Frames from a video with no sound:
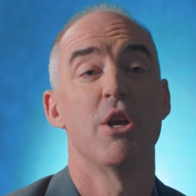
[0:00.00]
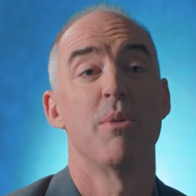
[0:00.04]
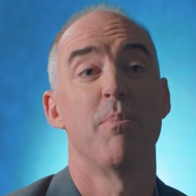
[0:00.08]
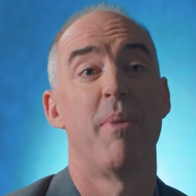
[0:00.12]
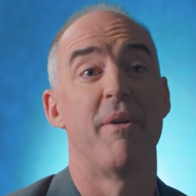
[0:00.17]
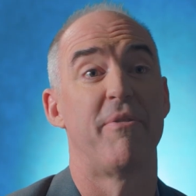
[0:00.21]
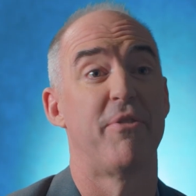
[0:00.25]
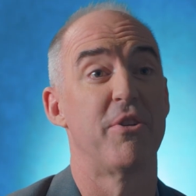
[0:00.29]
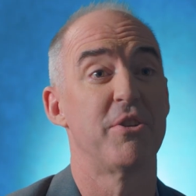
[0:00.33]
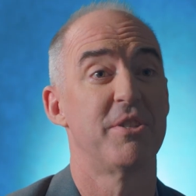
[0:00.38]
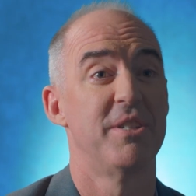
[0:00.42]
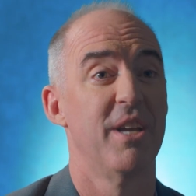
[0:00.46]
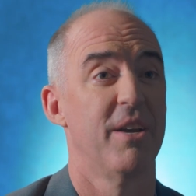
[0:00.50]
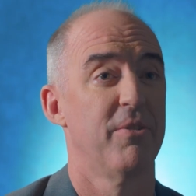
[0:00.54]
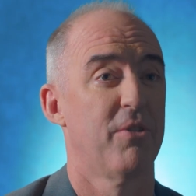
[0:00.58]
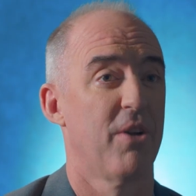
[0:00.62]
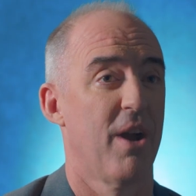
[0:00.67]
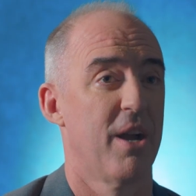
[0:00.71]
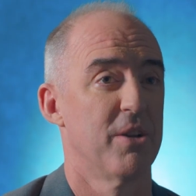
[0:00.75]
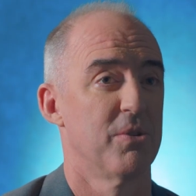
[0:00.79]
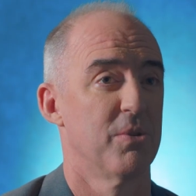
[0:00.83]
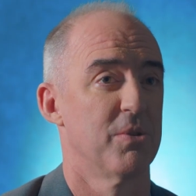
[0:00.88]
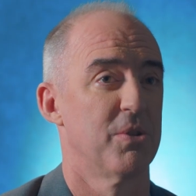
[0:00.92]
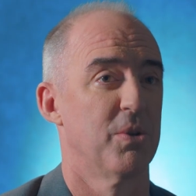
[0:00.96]
My first day of
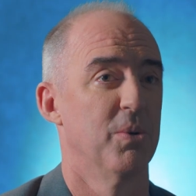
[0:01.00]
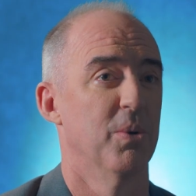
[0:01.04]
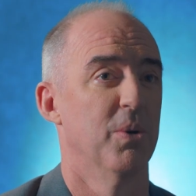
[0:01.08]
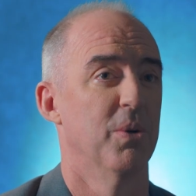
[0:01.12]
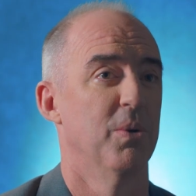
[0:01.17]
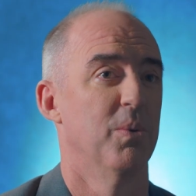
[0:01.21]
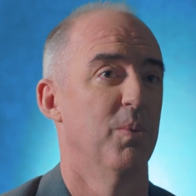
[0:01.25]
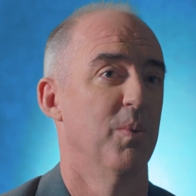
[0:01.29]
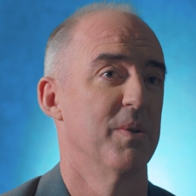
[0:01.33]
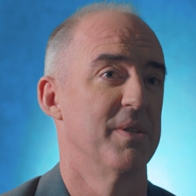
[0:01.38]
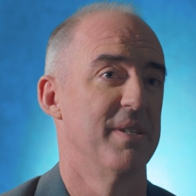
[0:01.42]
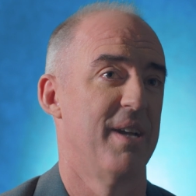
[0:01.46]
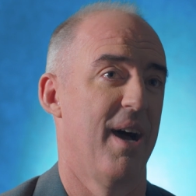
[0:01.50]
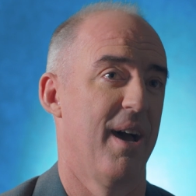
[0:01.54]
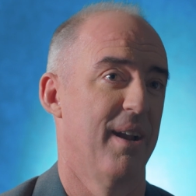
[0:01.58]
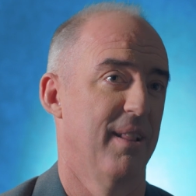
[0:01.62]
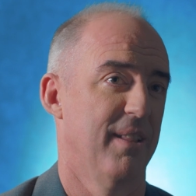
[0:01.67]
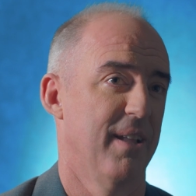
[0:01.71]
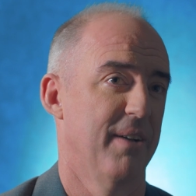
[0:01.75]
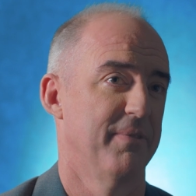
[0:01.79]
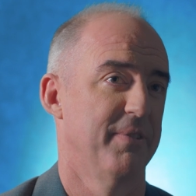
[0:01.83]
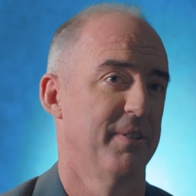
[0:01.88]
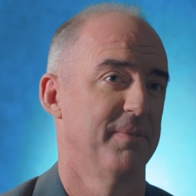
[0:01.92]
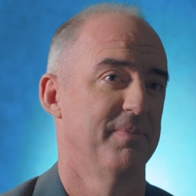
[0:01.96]
graduate school was nine
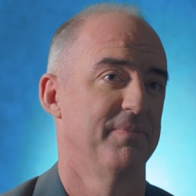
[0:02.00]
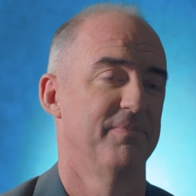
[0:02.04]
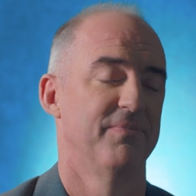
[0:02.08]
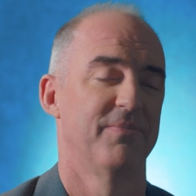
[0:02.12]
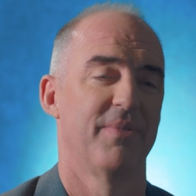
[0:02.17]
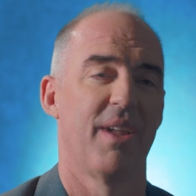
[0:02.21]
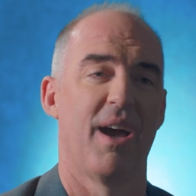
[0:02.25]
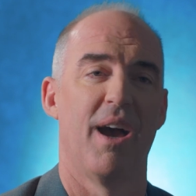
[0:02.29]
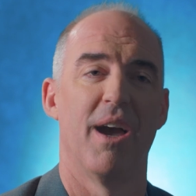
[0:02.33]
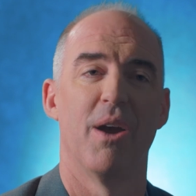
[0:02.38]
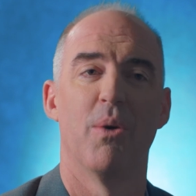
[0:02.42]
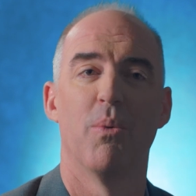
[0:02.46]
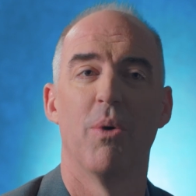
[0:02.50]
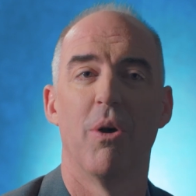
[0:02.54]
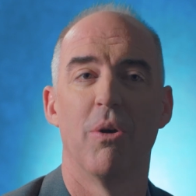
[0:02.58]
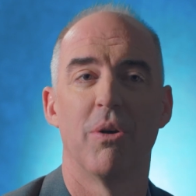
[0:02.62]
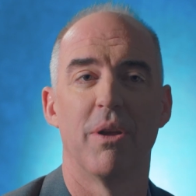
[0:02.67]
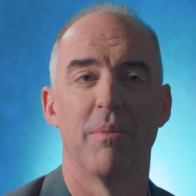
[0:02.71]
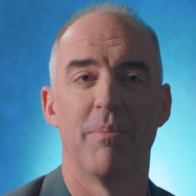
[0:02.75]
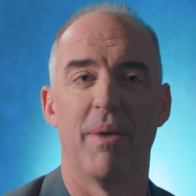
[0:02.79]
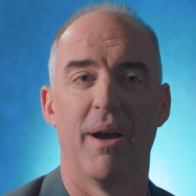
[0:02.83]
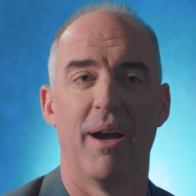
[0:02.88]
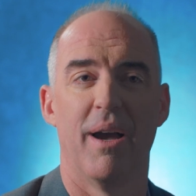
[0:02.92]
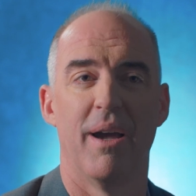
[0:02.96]
eleven. I
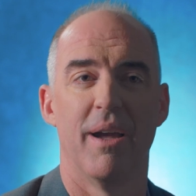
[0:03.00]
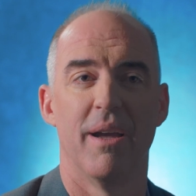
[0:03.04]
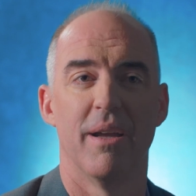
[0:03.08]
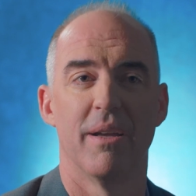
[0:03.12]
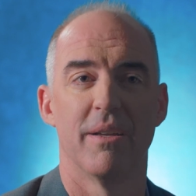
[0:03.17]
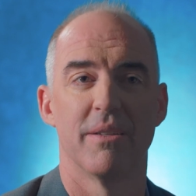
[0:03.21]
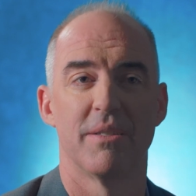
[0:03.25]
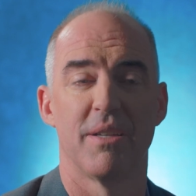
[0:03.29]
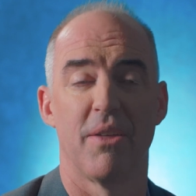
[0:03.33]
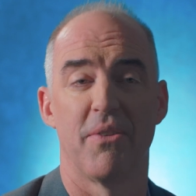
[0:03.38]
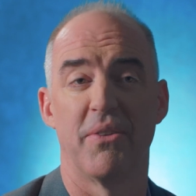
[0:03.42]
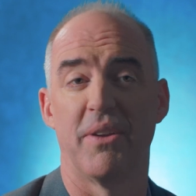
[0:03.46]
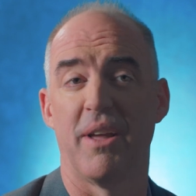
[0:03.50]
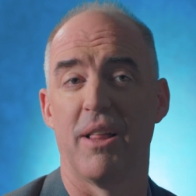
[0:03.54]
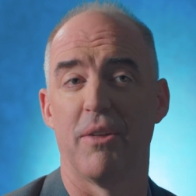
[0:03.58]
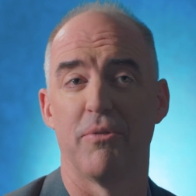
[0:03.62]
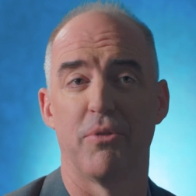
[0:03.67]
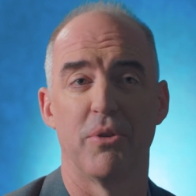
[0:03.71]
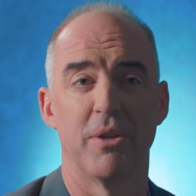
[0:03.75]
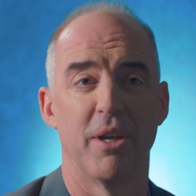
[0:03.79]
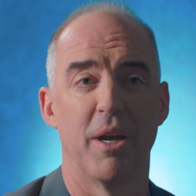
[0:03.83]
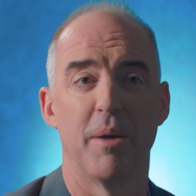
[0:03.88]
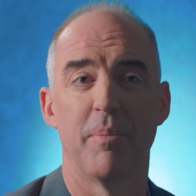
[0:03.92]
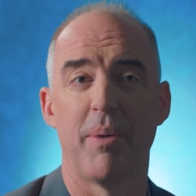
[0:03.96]
awoke in my Southern
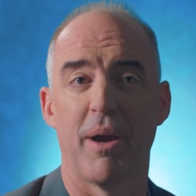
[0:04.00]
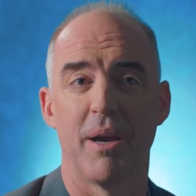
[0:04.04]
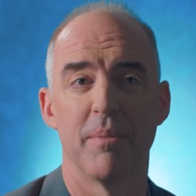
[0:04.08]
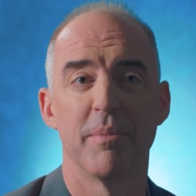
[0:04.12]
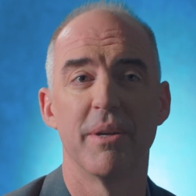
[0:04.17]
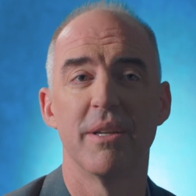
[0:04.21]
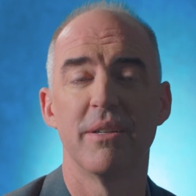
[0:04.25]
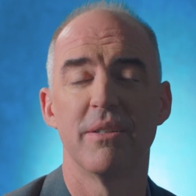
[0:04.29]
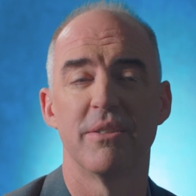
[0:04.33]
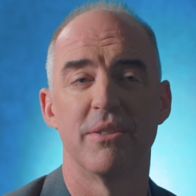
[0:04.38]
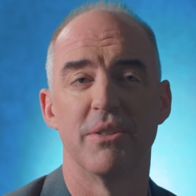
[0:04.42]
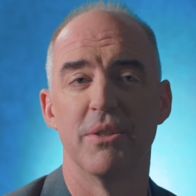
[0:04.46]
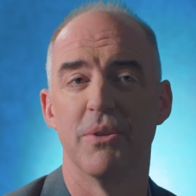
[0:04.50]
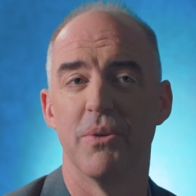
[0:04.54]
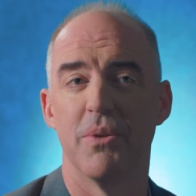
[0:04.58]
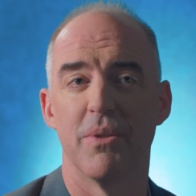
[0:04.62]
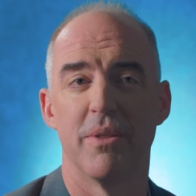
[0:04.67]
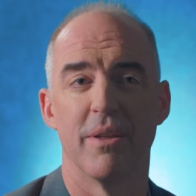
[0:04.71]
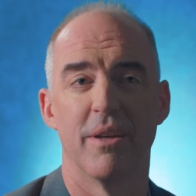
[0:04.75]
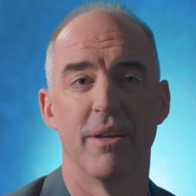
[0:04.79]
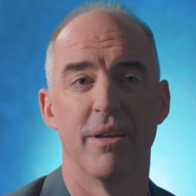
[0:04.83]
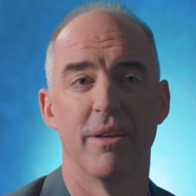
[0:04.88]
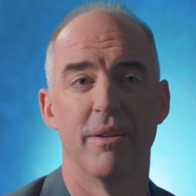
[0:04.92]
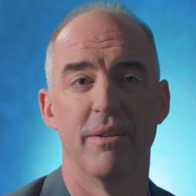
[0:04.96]
California apartment to
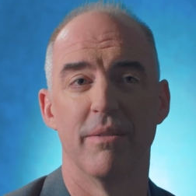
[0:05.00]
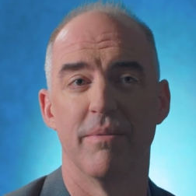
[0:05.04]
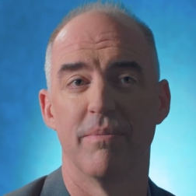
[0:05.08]
the